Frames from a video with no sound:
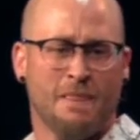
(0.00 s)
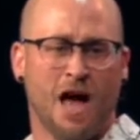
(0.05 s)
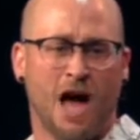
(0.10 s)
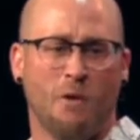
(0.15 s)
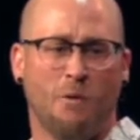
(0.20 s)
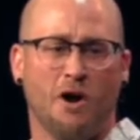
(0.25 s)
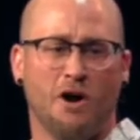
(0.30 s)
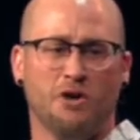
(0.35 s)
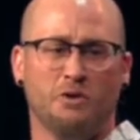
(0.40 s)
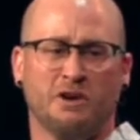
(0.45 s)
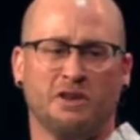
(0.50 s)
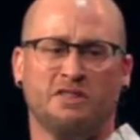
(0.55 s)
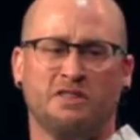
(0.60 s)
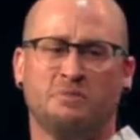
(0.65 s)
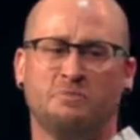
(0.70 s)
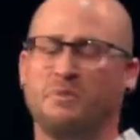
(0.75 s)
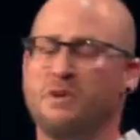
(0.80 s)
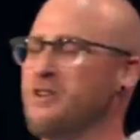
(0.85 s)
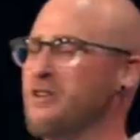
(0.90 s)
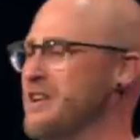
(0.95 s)
I want to
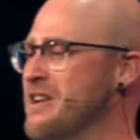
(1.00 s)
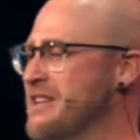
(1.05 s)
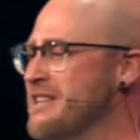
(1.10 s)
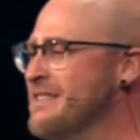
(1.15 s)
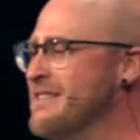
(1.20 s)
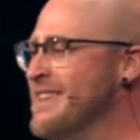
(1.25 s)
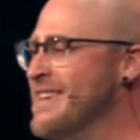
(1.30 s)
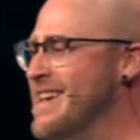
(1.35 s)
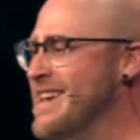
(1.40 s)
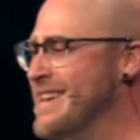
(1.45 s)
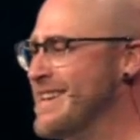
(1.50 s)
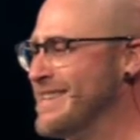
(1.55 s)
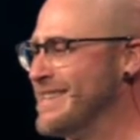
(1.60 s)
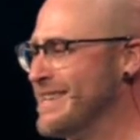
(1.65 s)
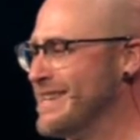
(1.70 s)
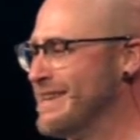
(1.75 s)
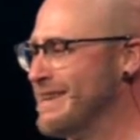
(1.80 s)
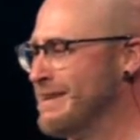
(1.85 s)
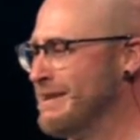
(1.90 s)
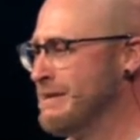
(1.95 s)
experience
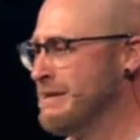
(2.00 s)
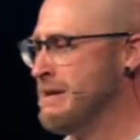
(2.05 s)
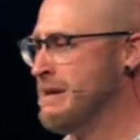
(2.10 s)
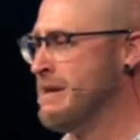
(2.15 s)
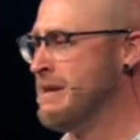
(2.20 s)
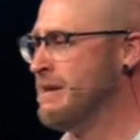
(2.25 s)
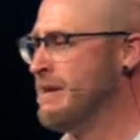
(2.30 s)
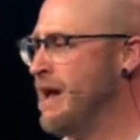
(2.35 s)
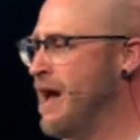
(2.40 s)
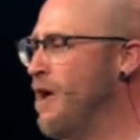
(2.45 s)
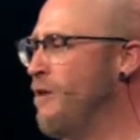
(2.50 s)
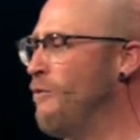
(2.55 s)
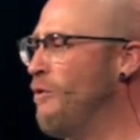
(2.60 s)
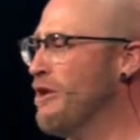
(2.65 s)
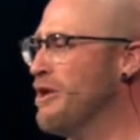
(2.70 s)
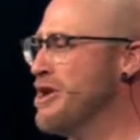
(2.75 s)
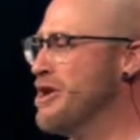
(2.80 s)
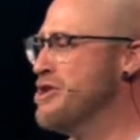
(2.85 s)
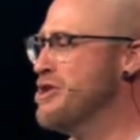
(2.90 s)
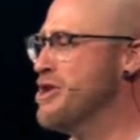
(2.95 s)
it. I
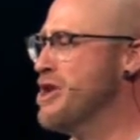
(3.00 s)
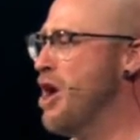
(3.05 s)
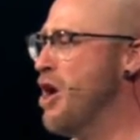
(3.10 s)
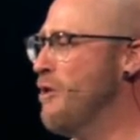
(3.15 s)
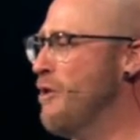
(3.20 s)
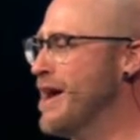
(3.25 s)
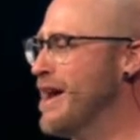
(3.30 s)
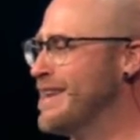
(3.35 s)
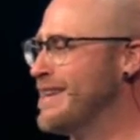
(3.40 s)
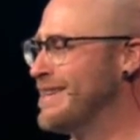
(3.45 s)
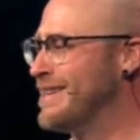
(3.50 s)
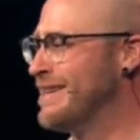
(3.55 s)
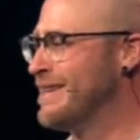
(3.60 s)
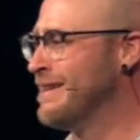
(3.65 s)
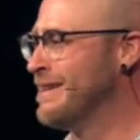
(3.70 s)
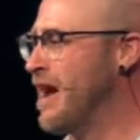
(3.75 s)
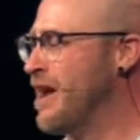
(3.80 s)
want to know it.